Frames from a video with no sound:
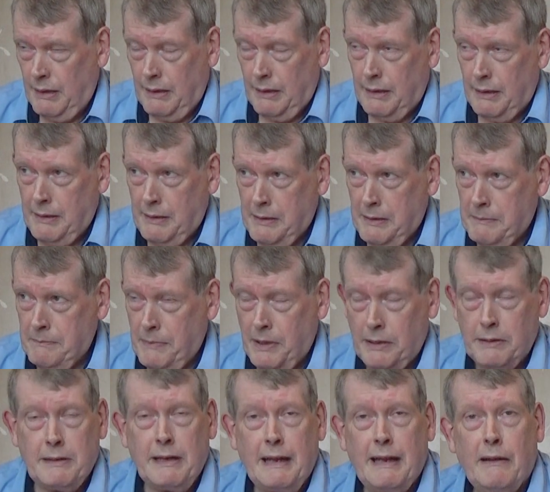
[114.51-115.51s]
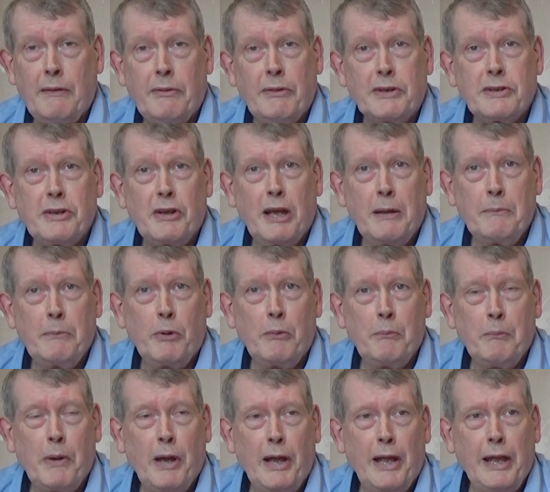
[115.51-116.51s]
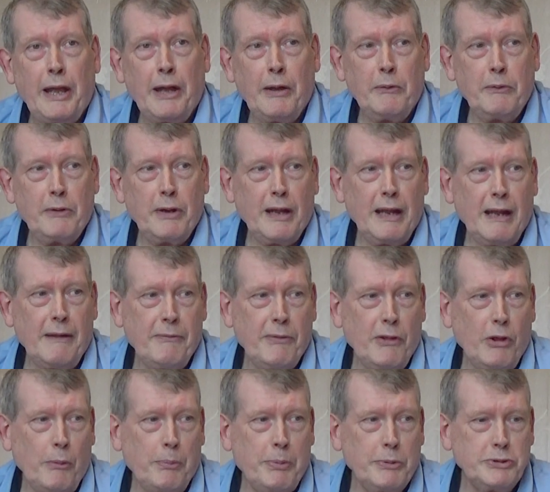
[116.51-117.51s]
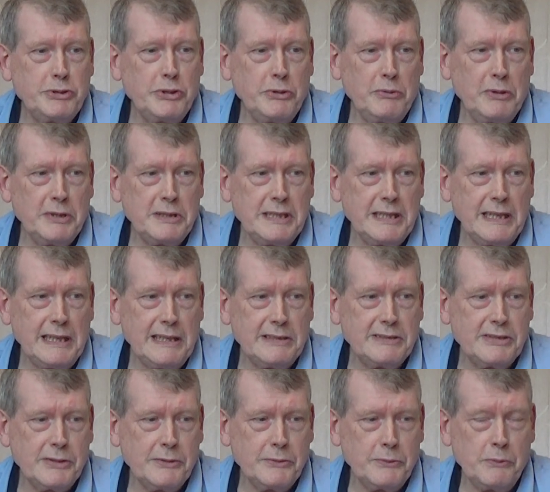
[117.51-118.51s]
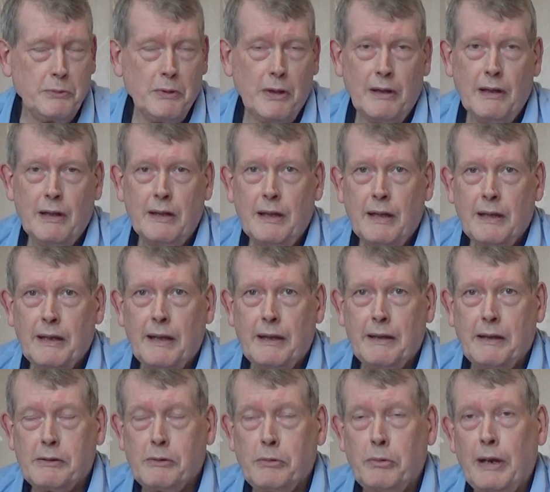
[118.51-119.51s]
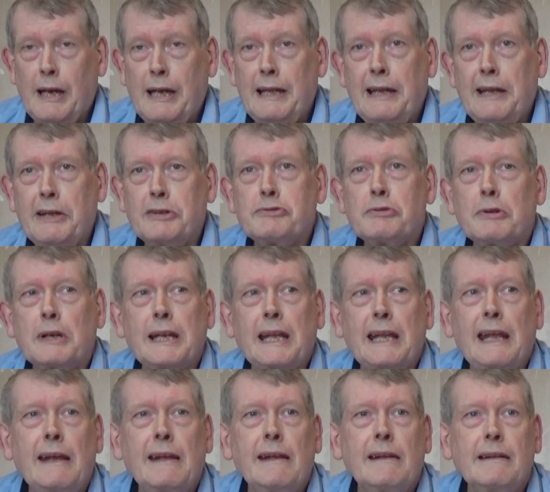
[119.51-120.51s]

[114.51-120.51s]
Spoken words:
Now that I'm on my own, I have the opportunity to quite literally